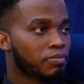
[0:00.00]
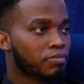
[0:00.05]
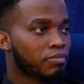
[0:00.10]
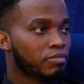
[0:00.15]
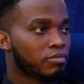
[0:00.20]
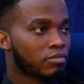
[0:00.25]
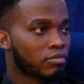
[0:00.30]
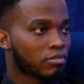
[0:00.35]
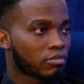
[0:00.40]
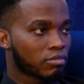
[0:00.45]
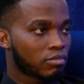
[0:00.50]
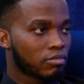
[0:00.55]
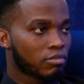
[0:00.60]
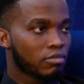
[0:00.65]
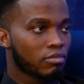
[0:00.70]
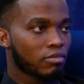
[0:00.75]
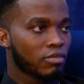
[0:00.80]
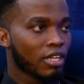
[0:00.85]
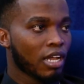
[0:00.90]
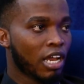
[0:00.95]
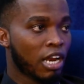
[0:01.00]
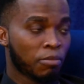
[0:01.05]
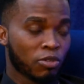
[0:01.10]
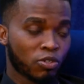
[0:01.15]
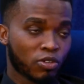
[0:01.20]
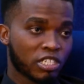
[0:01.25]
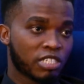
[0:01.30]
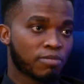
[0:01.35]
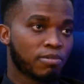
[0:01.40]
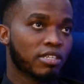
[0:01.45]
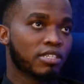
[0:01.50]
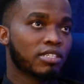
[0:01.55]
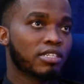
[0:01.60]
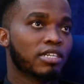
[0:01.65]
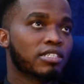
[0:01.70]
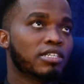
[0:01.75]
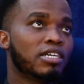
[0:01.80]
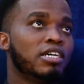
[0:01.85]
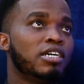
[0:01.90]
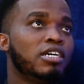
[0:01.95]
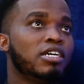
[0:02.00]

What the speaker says: And I'm going to explain that.